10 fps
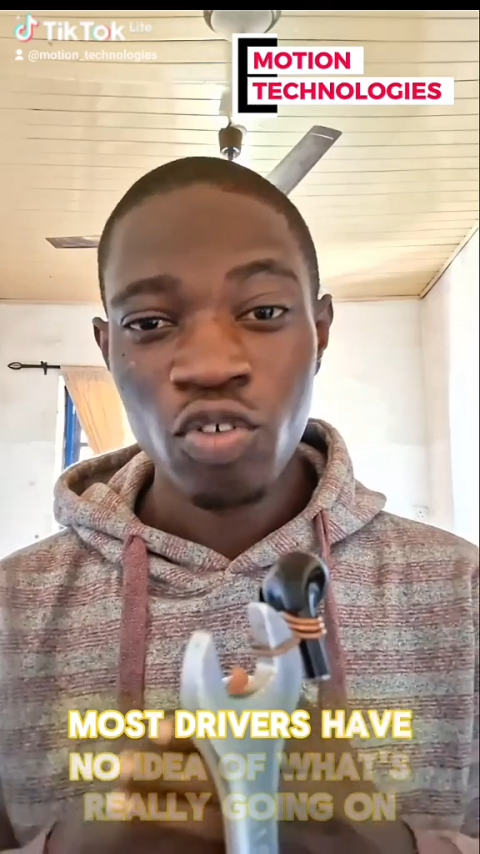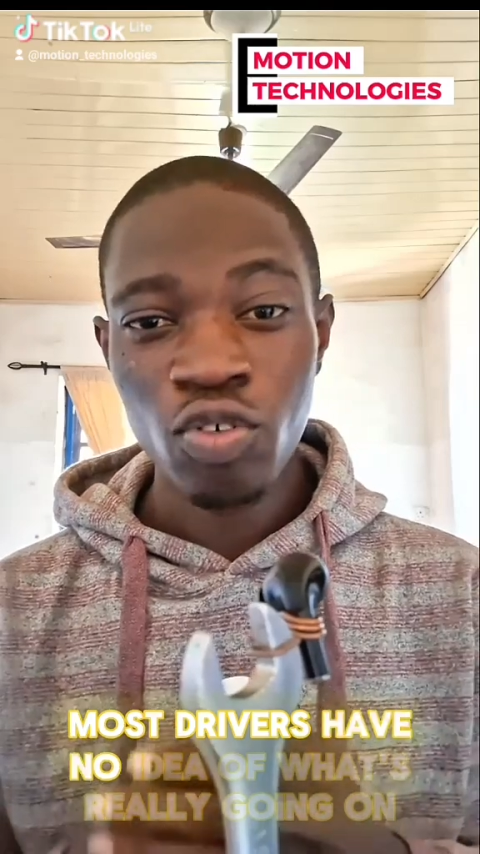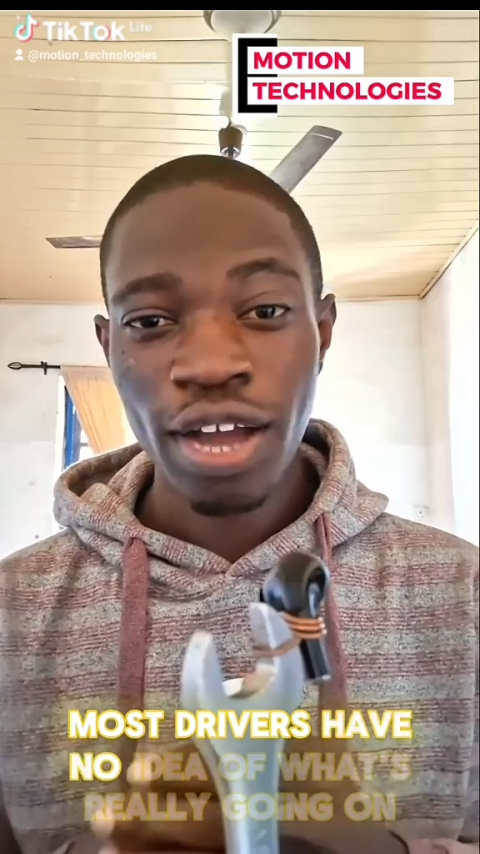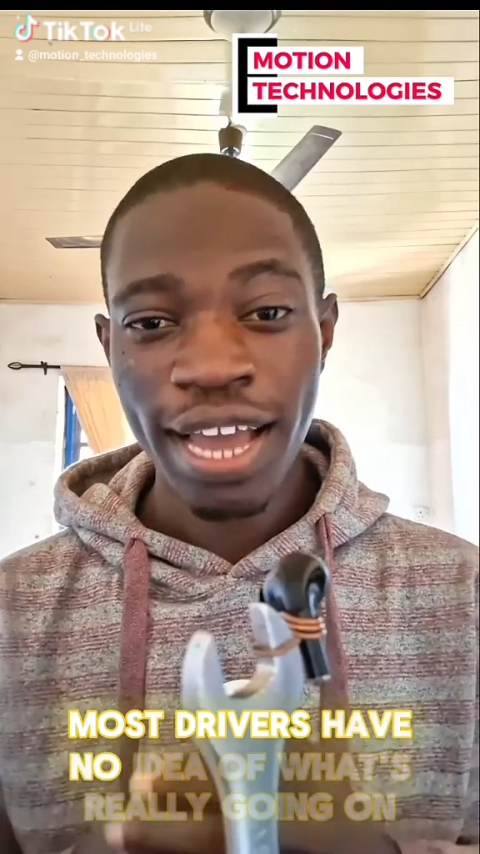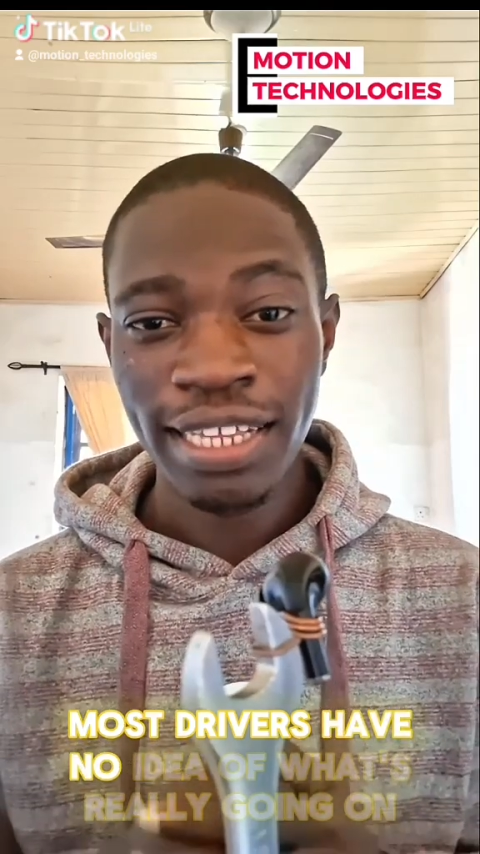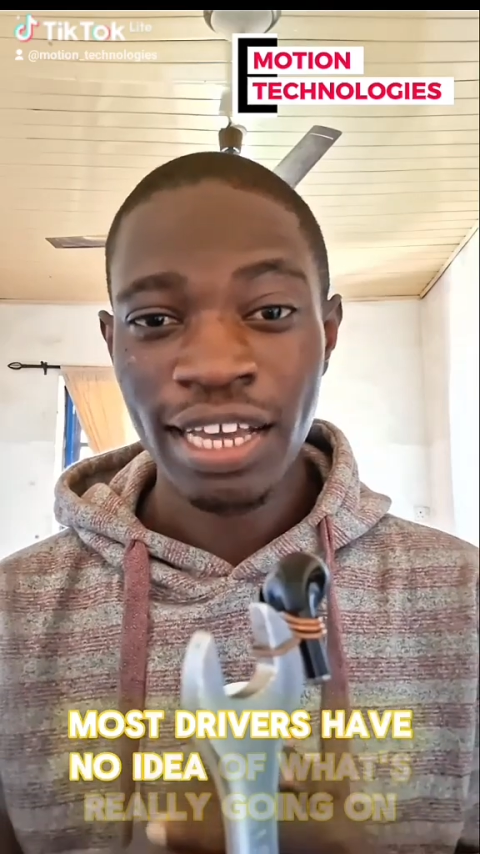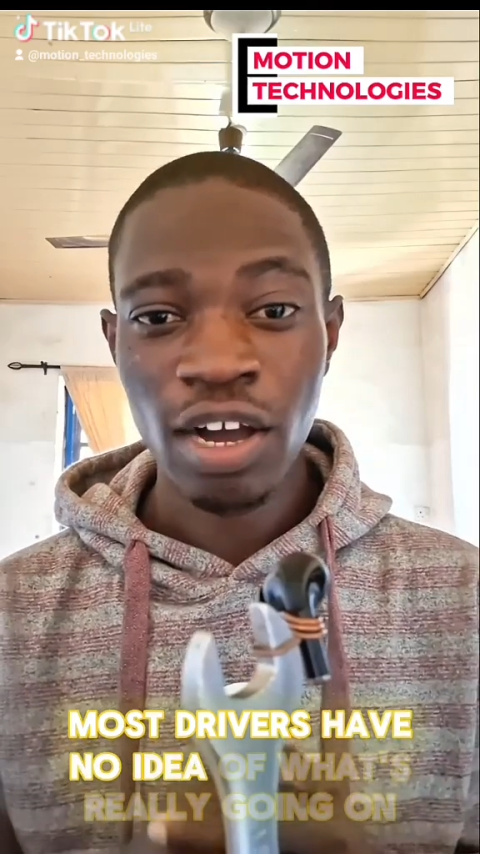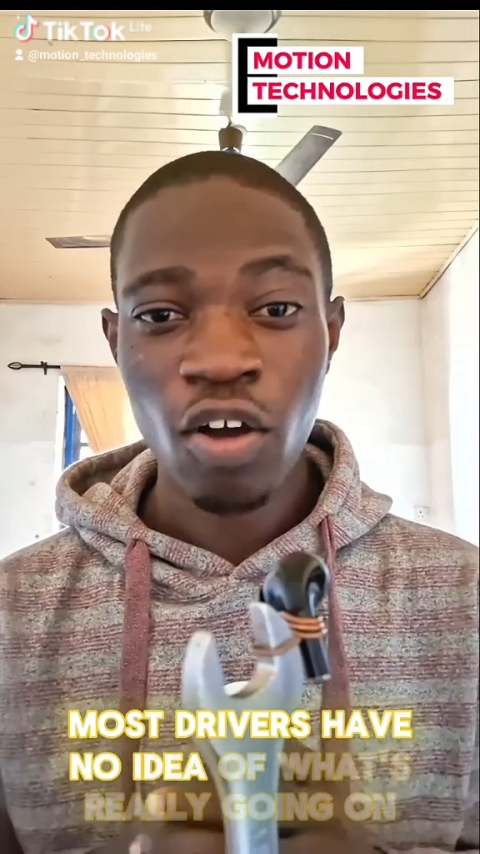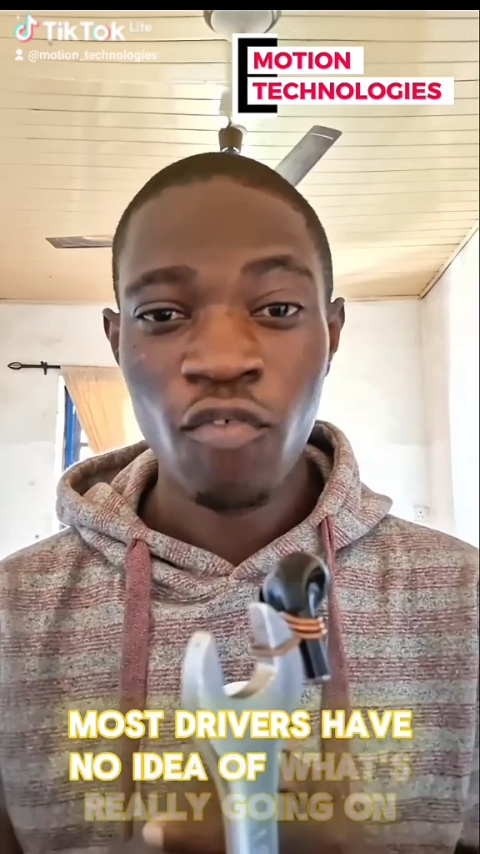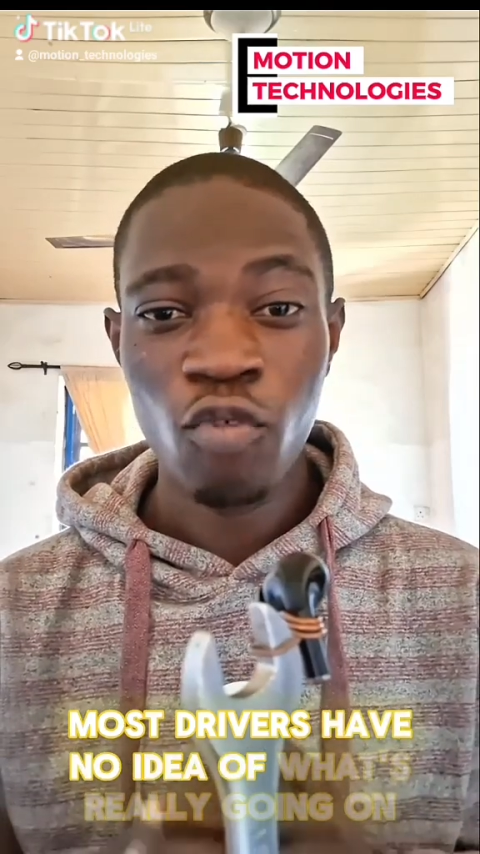no
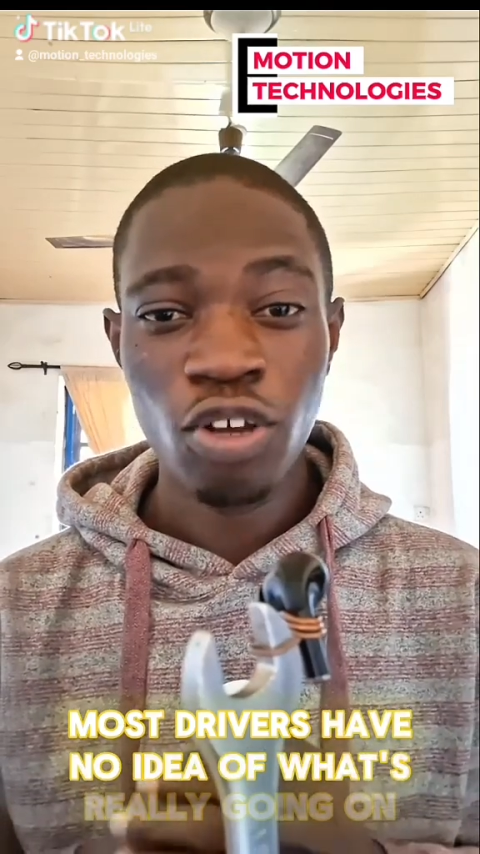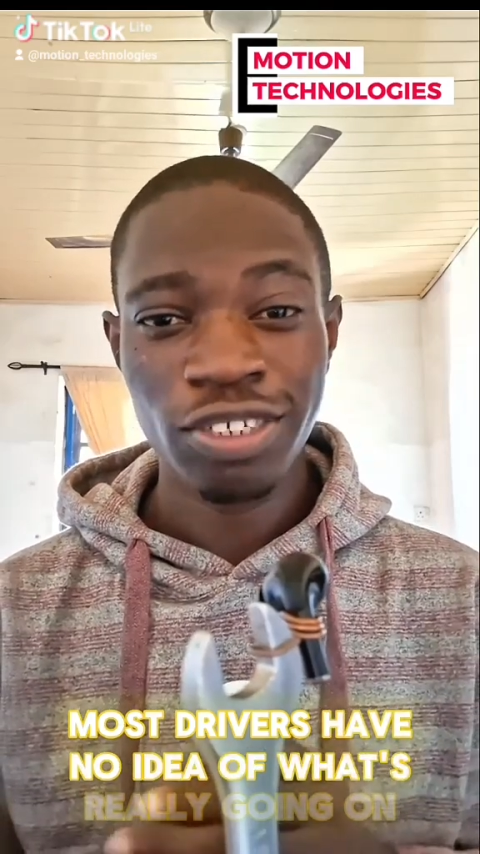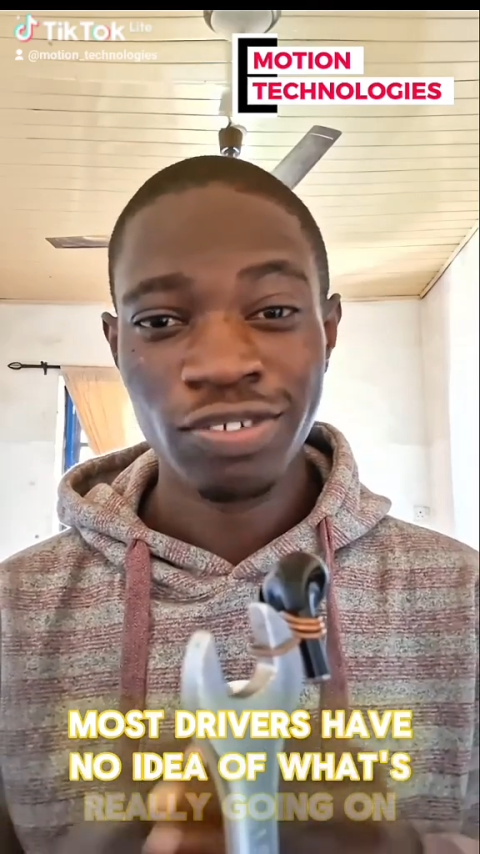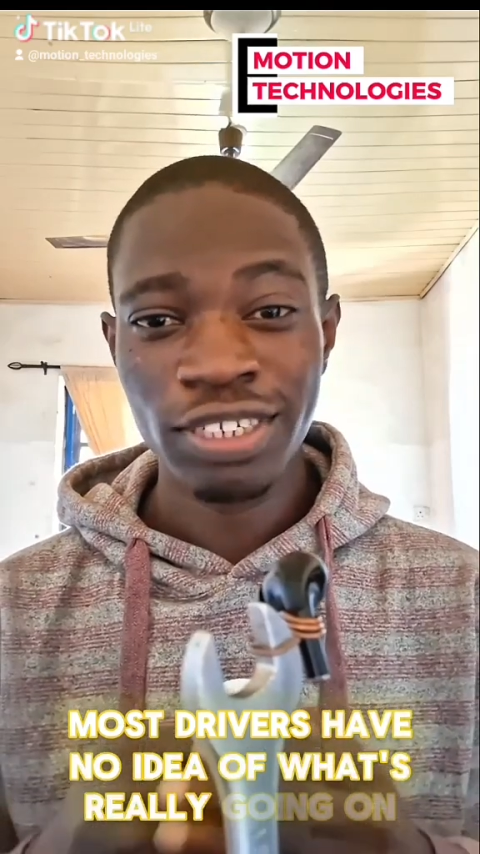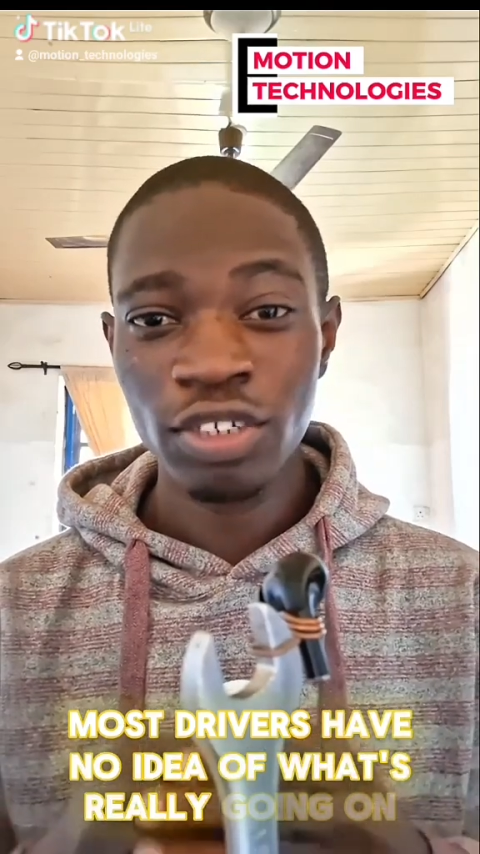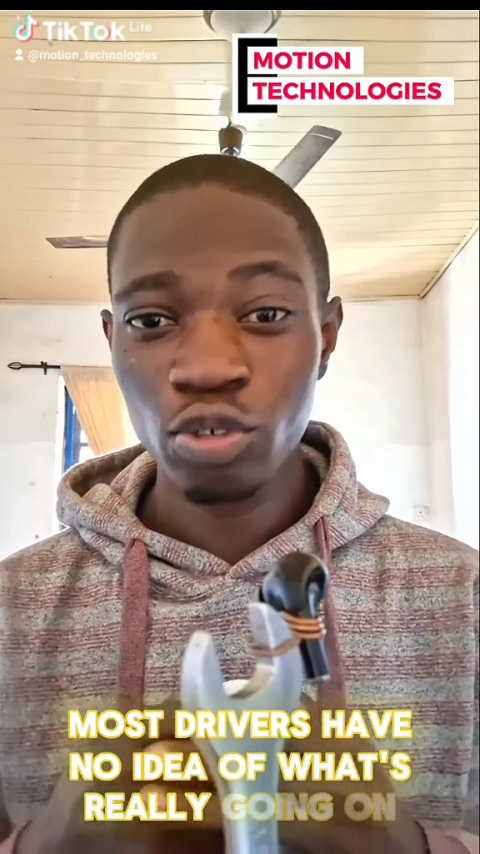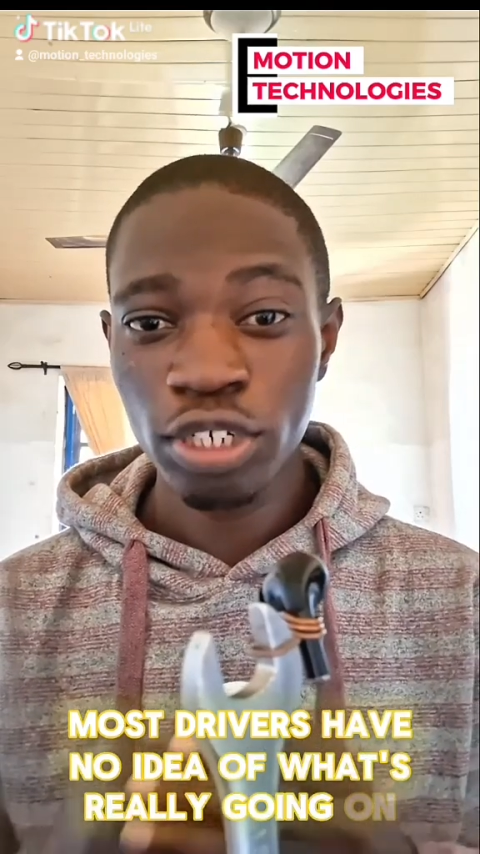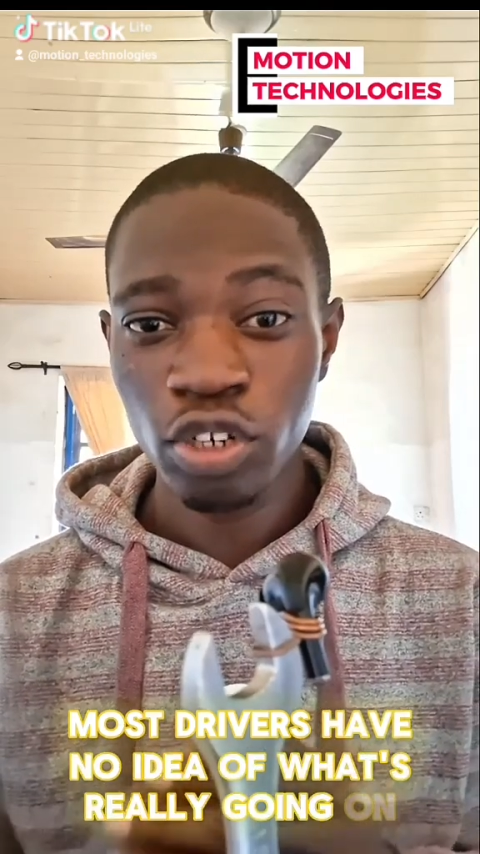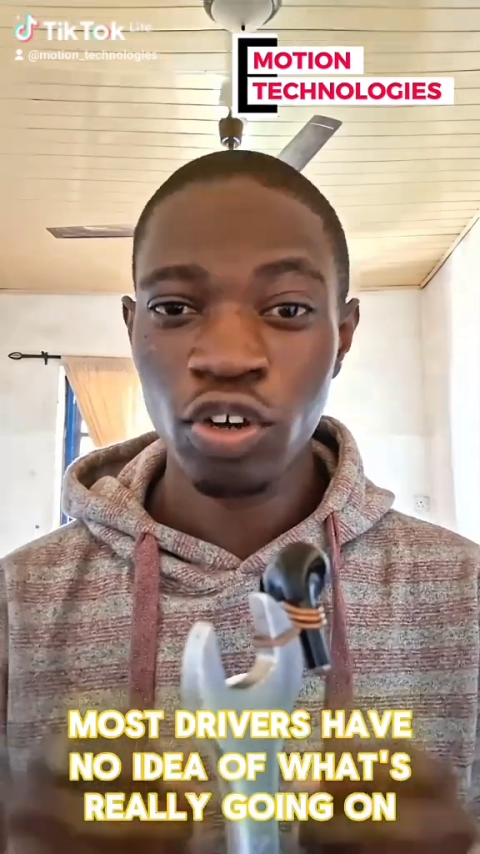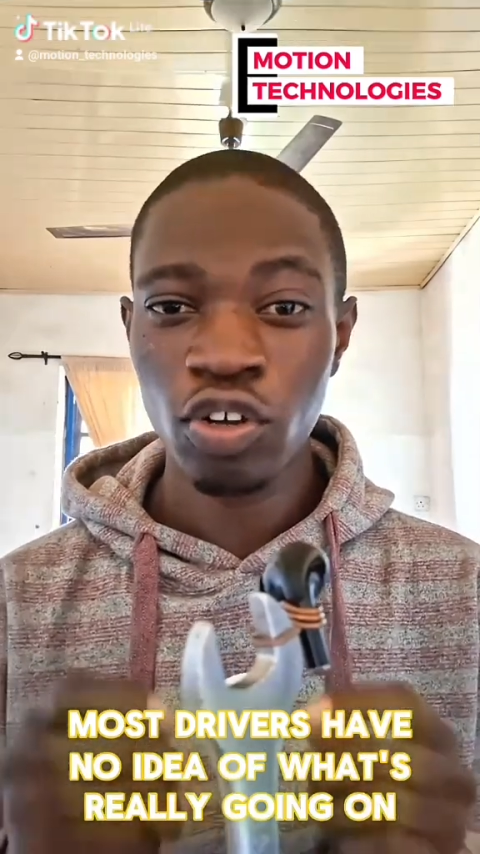idea of what's really
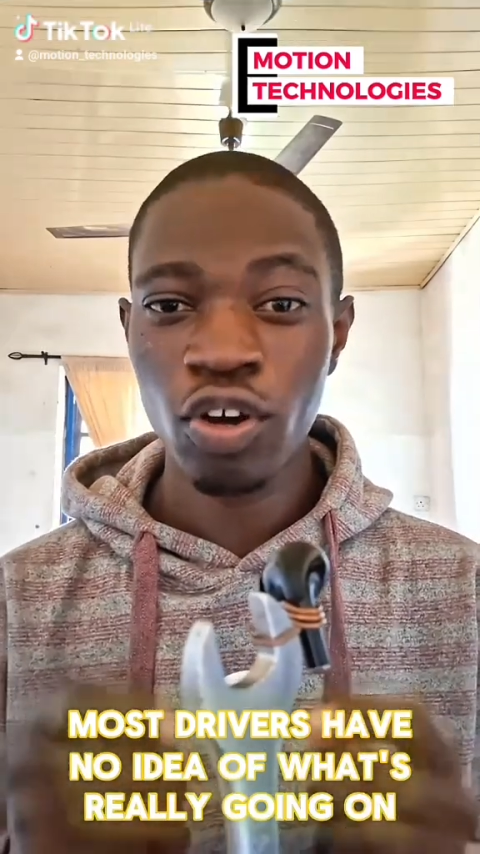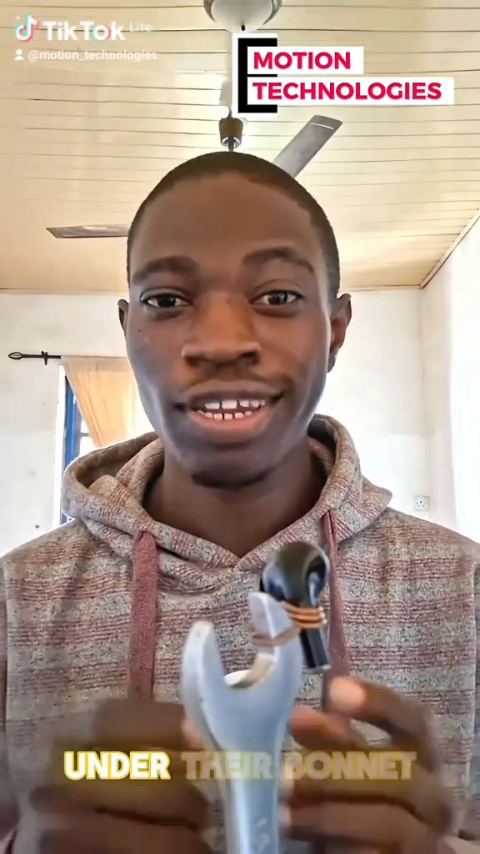going on